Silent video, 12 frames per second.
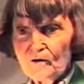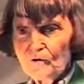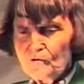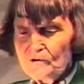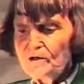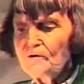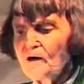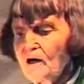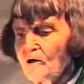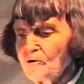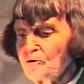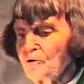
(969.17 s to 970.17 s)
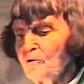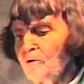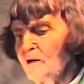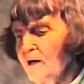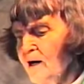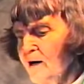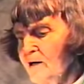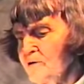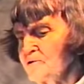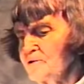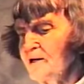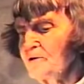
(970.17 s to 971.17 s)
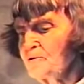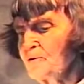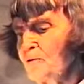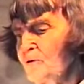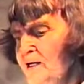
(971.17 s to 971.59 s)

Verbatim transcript: Only through, uh, they threw